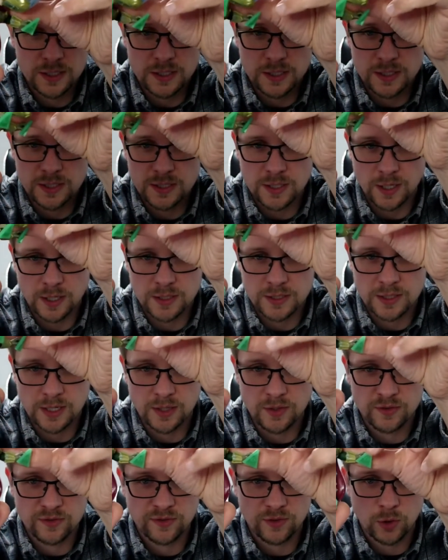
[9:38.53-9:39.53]
he's starting to kind
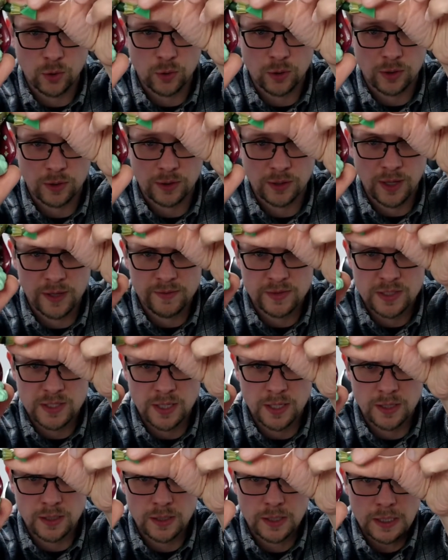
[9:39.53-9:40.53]
of float or
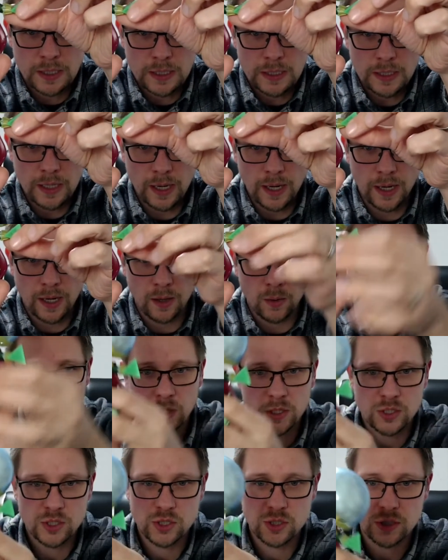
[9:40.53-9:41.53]
levitate,
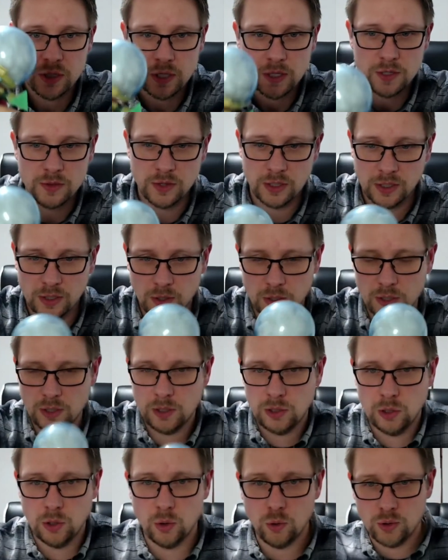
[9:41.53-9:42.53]
which the
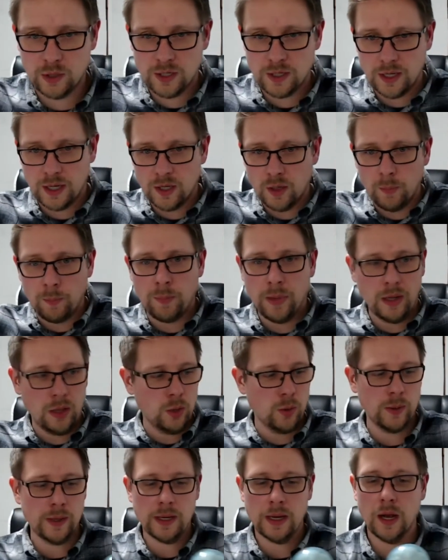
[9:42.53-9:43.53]
cloak kind of
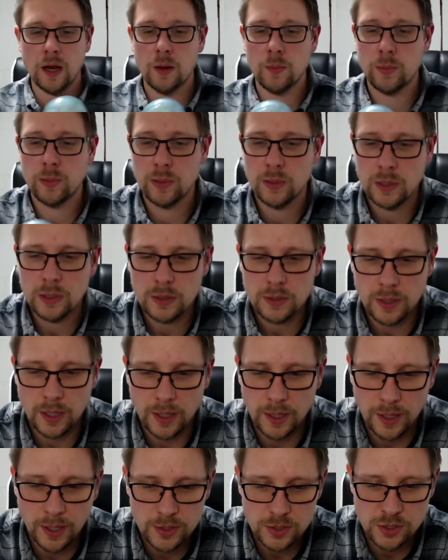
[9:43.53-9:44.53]
billowing up,
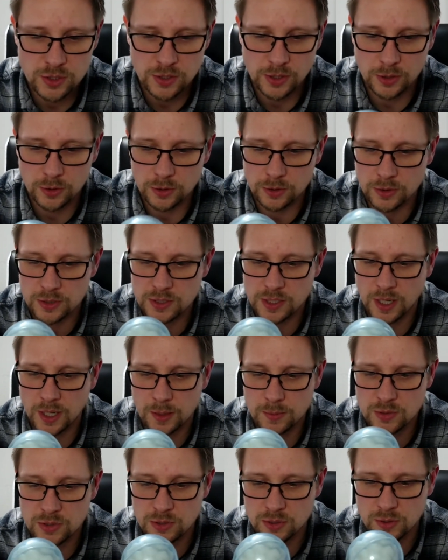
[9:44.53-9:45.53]
I just think looks
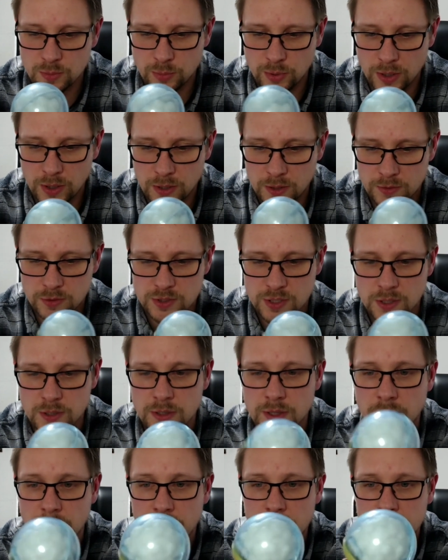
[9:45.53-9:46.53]
absolutely brilliant. There's a
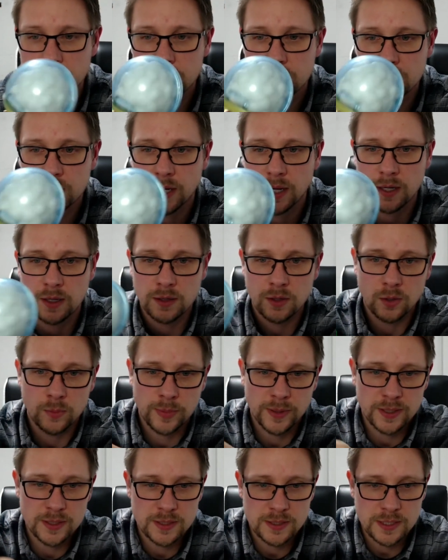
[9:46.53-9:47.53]
nice kind of little
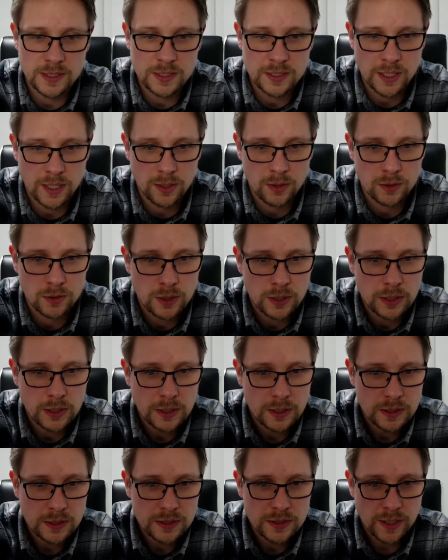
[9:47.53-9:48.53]
bit of detail
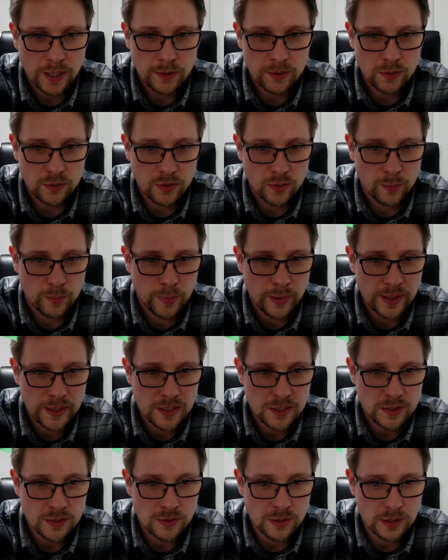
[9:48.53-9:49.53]
down on the
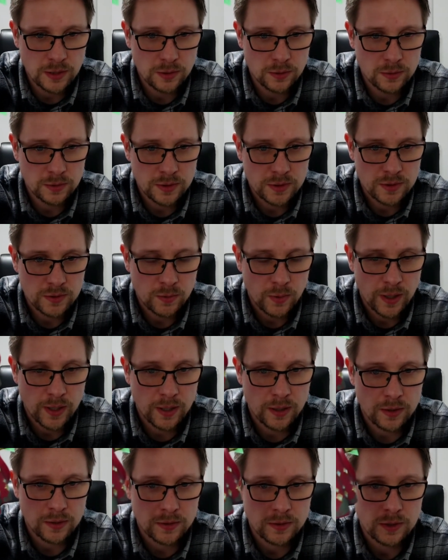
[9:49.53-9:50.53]
base of the cloak as
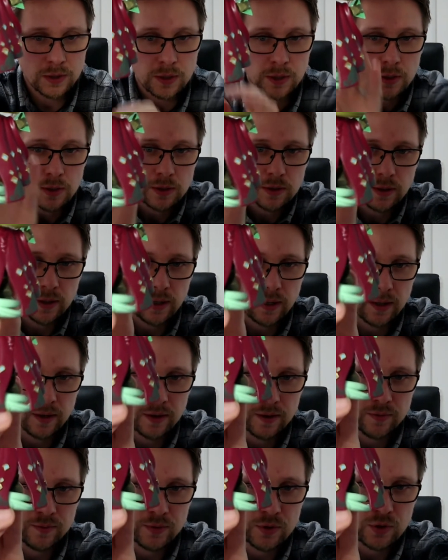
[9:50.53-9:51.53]
well.
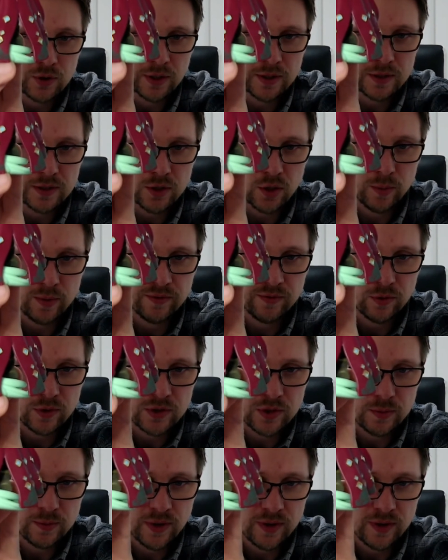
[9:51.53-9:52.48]
If we try and stop it focusing on my